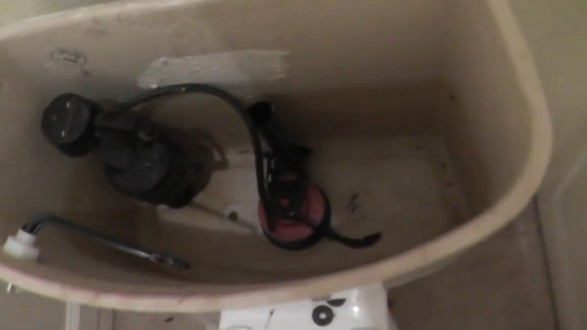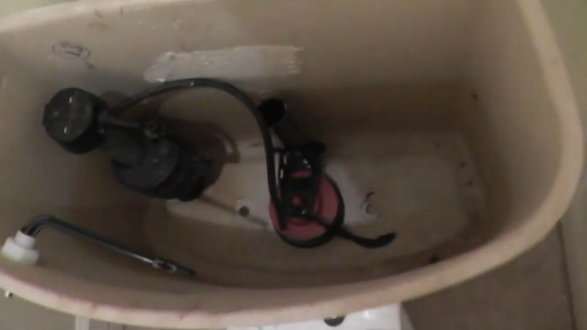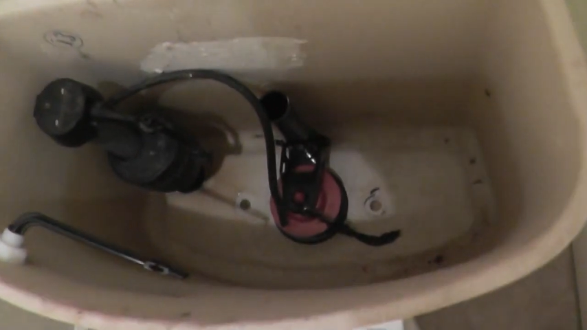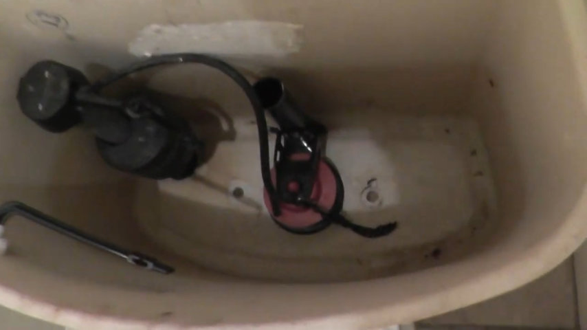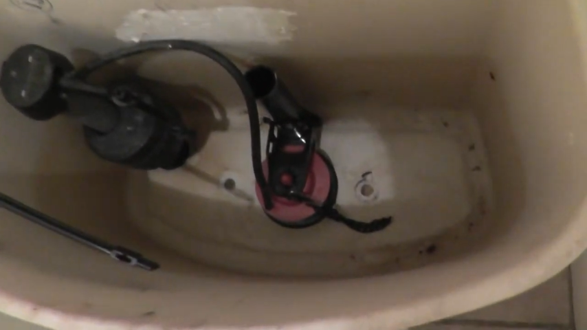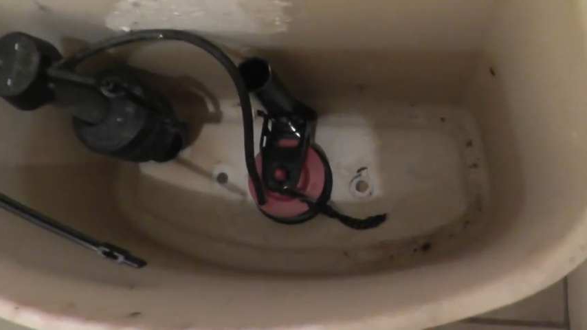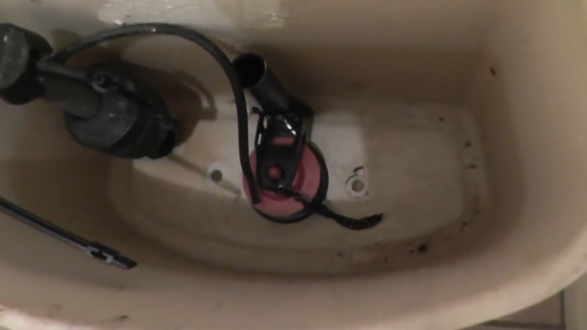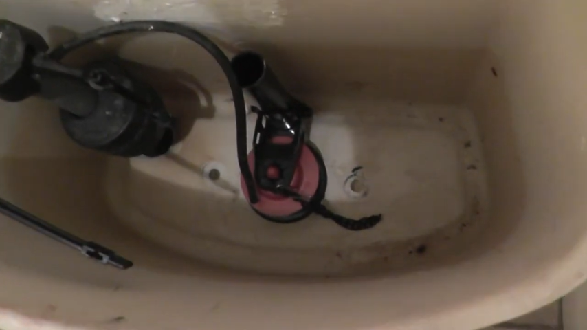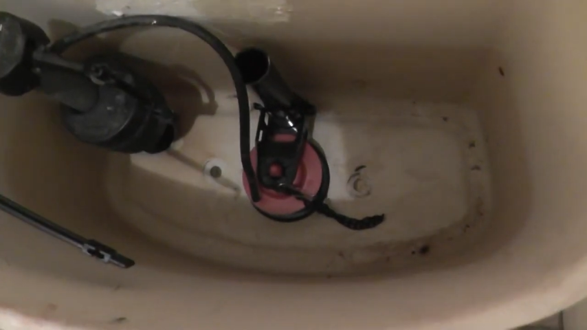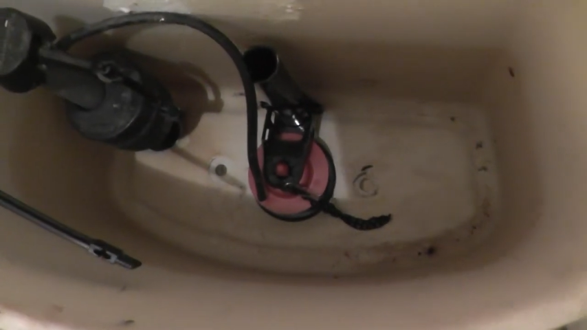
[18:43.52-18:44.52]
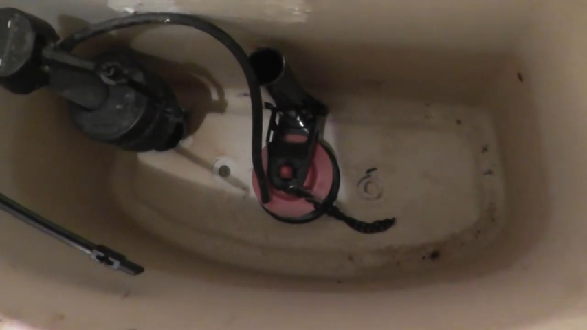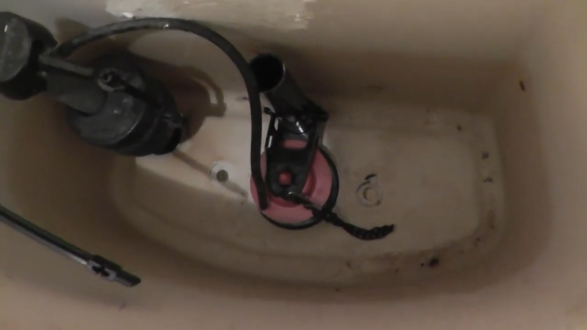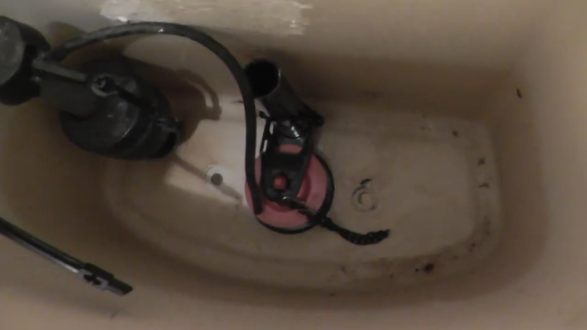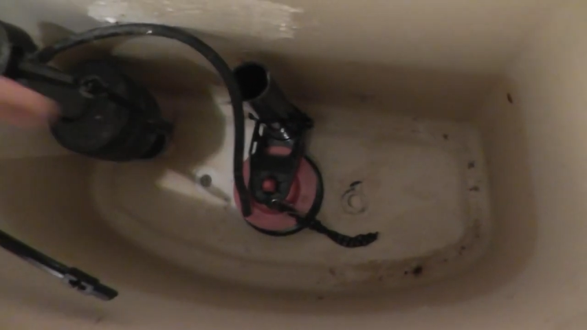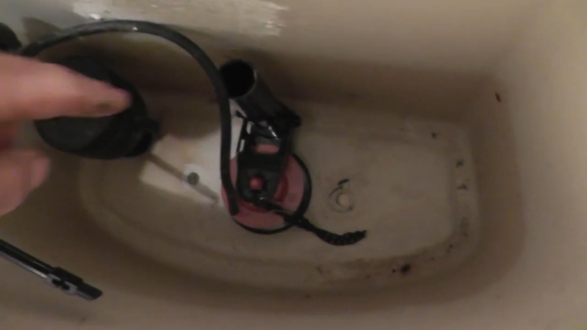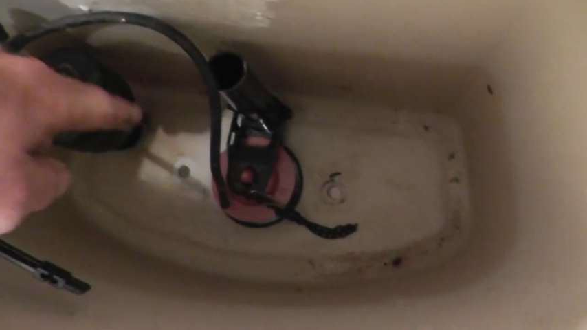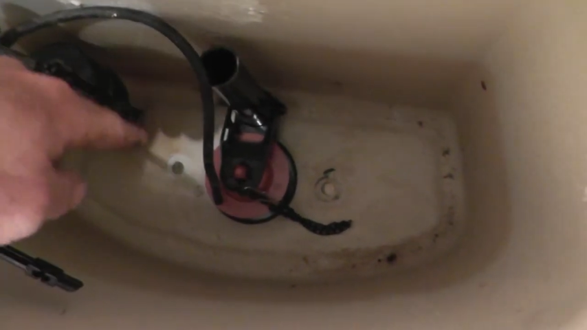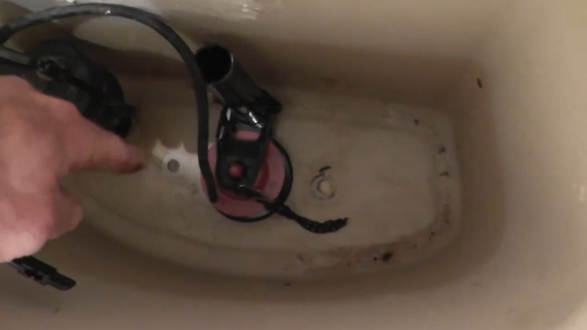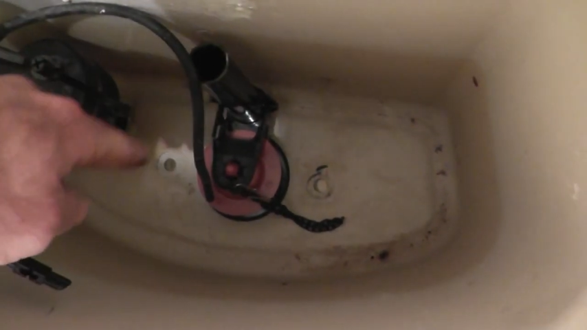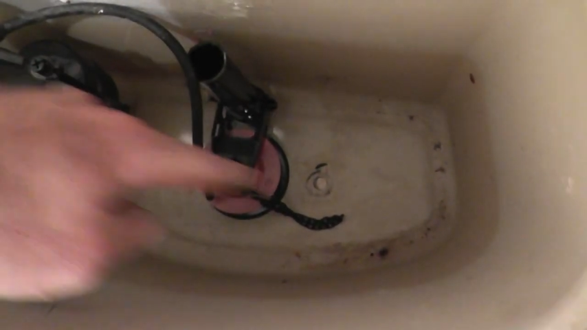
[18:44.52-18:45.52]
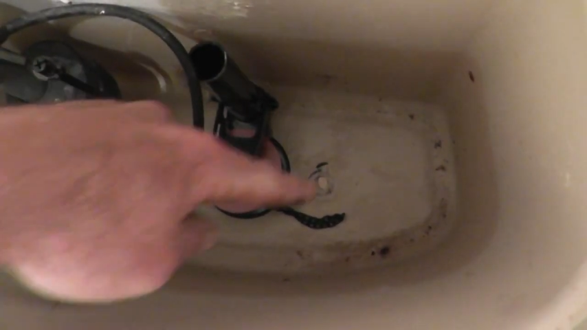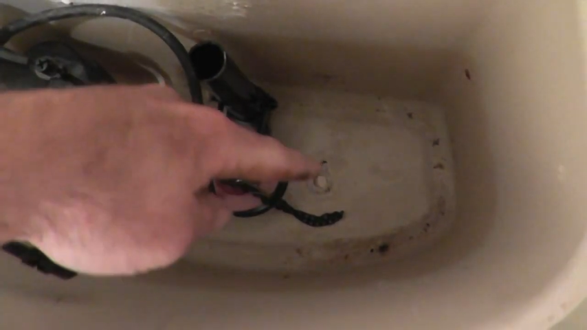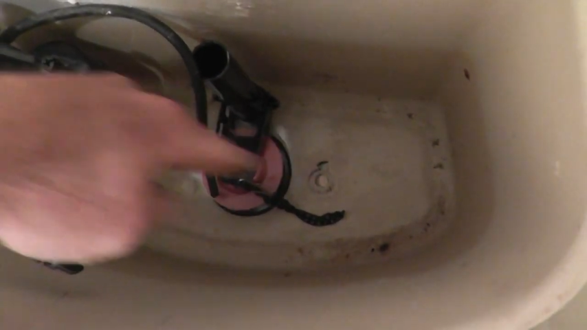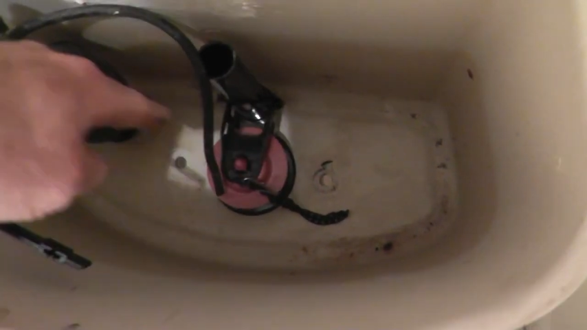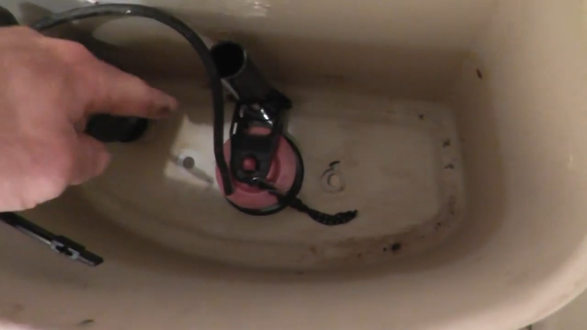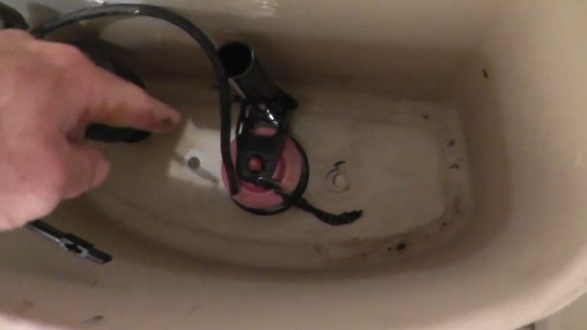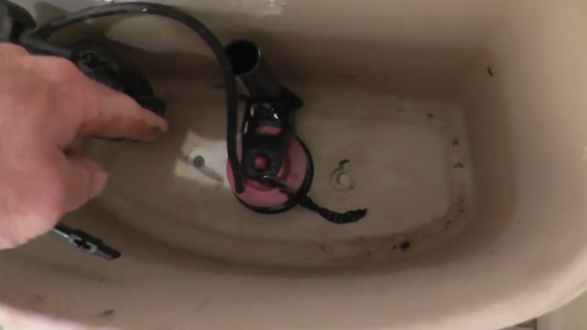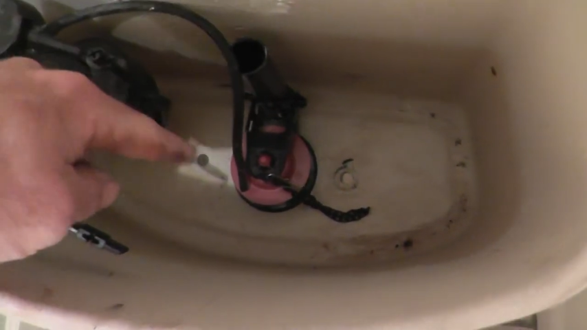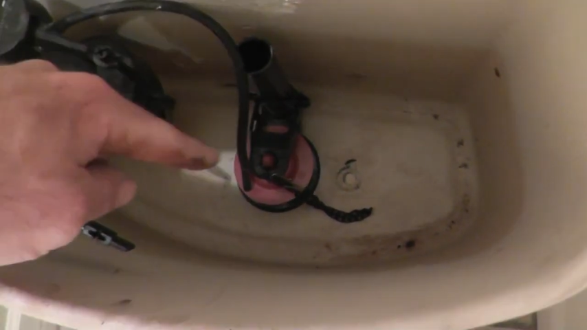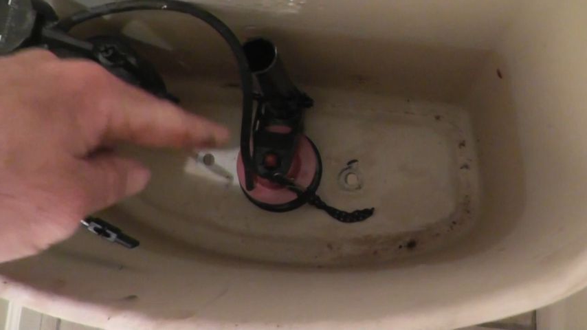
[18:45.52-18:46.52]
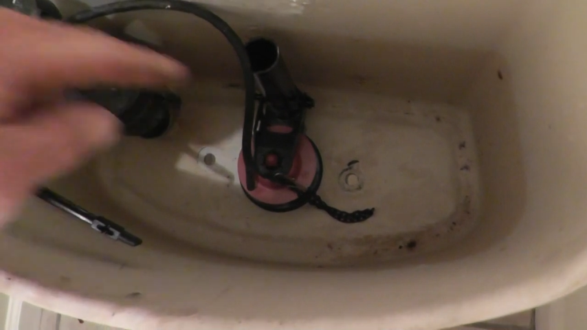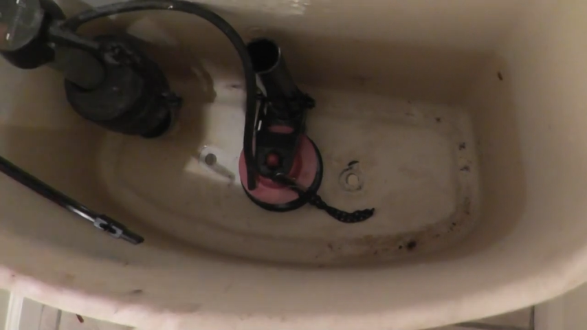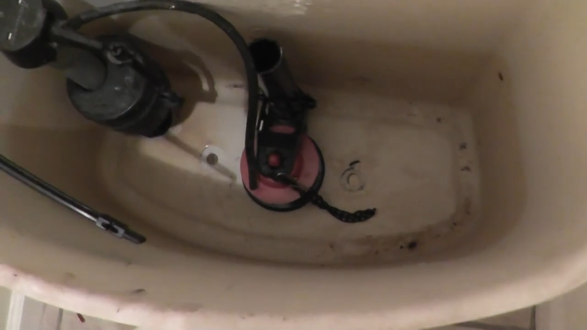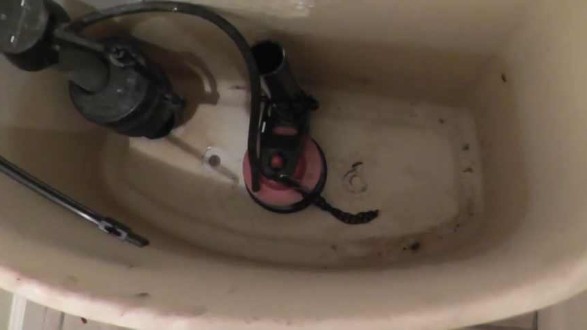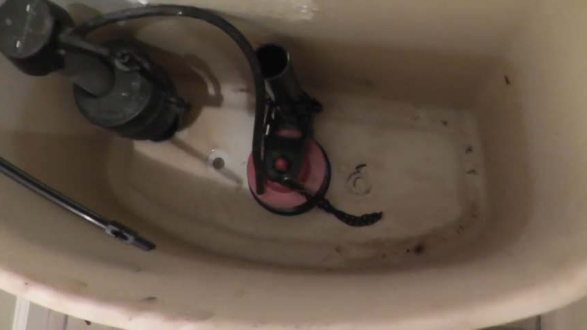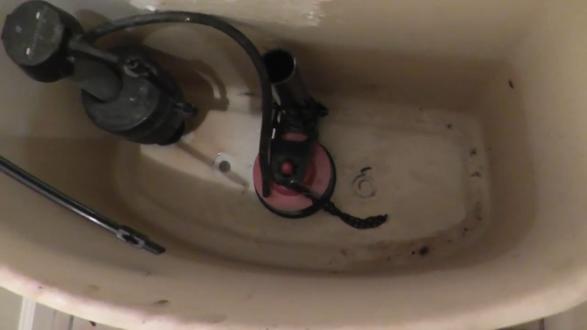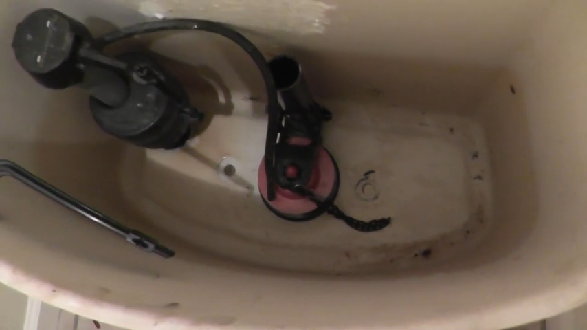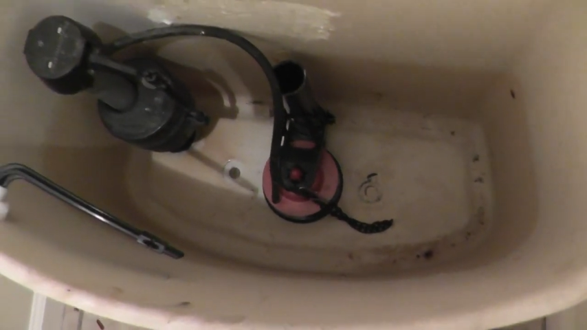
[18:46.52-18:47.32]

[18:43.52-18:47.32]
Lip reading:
Nobody's mouth can be seen.